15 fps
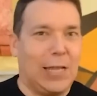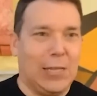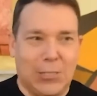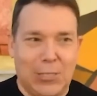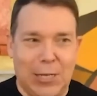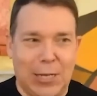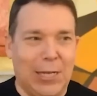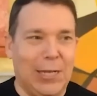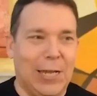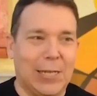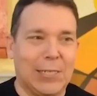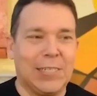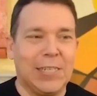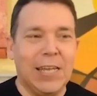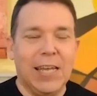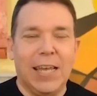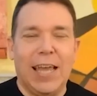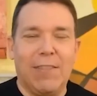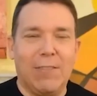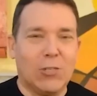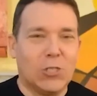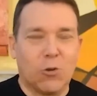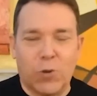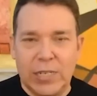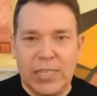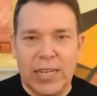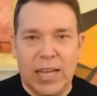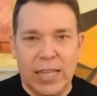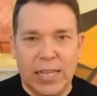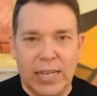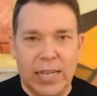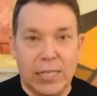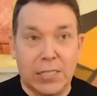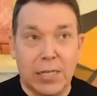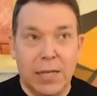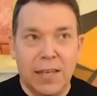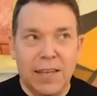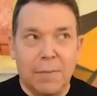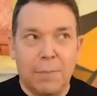and the stickiness and the storytellingness.